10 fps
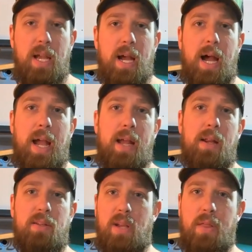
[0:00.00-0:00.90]
I
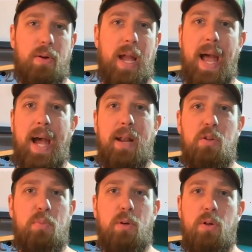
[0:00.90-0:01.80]
saw their ad. I
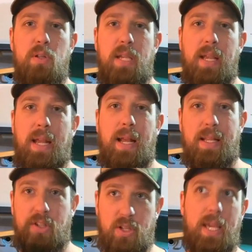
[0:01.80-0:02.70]
was perusing and I
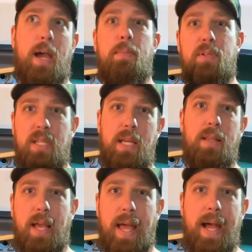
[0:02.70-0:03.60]
just kept seeing
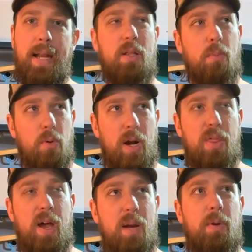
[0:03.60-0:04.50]
the ad. And the more I
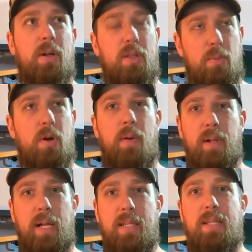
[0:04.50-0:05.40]
thought about it, the more I
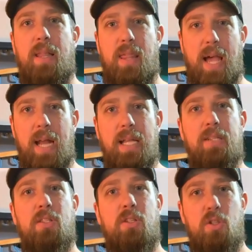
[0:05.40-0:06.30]
realized that
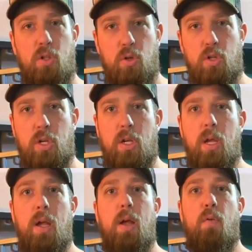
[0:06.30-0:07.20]
is the solution
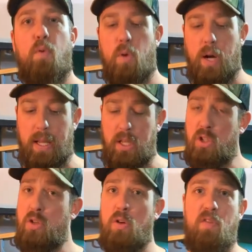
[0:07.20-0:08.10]
for at
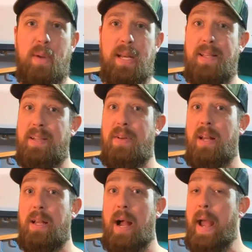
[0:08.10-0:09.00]
least two of my needs. I've got
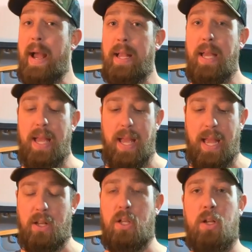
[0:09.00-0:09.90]
a kayak
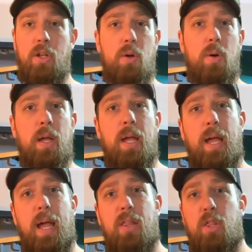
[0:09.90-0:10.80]
and a canoe.
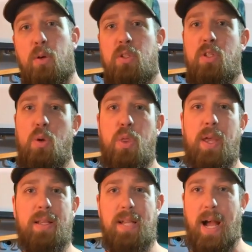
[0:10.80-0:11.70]
And those two
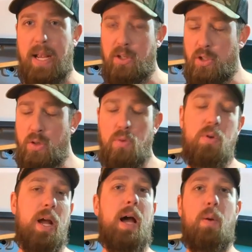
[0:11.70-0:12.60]
things I do
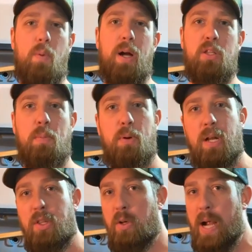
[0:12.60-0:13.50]
not want to put
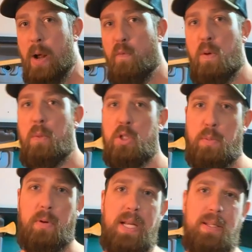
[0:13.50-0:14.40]
on the ground for
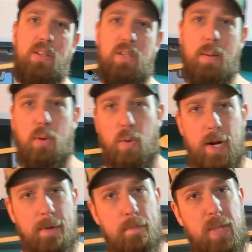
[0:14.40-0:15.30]
multiple reasons. Number
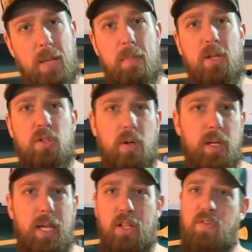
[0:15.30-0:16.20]
one, in
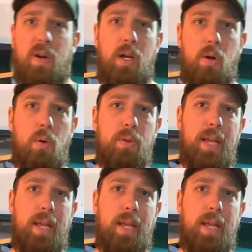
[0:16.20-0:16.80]
Minnesota, it gets very cold.